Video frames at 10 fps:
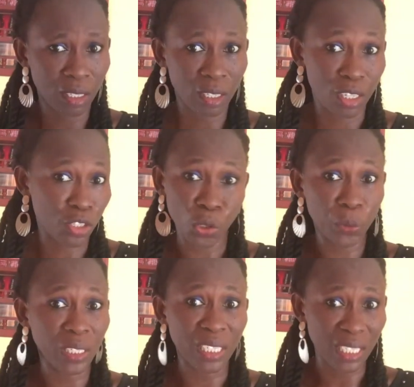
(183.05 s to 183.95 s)
It's not
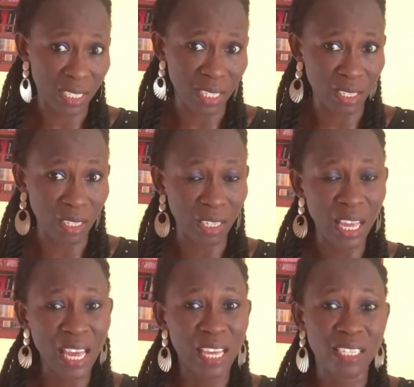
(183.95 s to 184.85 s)
really necessary,
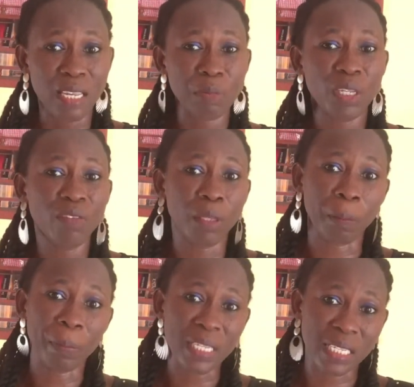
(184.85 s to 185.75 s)
except if the
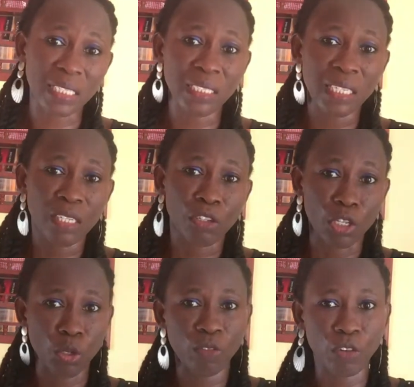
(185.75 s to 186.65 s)
person you are
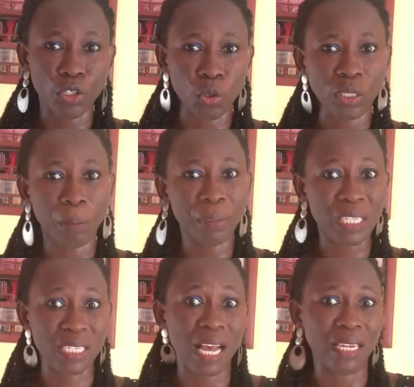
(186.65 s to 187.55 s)
sewing for is on the big
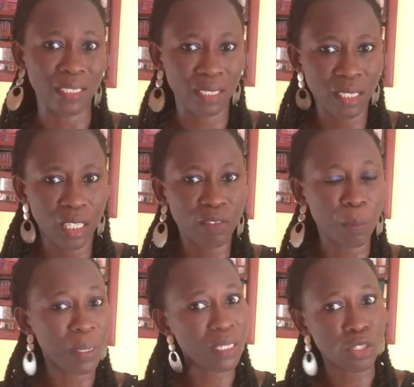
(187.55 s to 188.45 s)
side. If the
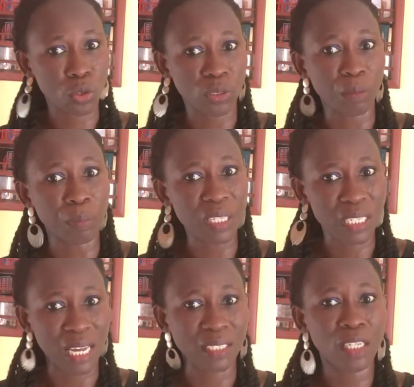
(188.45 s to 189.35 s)
person is on the big
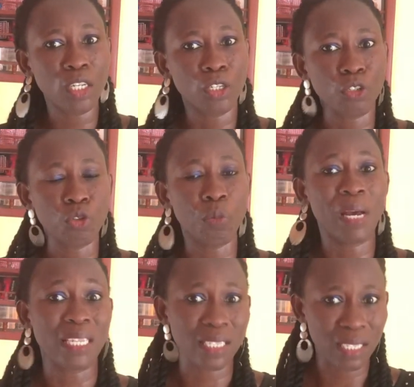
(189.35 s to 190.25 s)
side, you
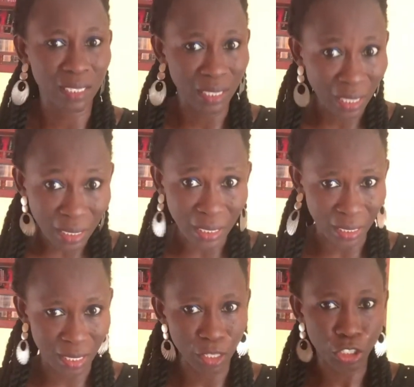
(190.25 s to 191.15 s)
might need
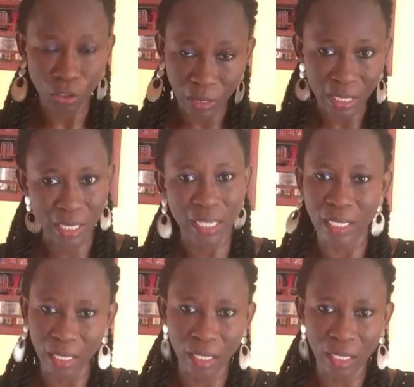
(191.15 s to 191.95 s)
it. You understand?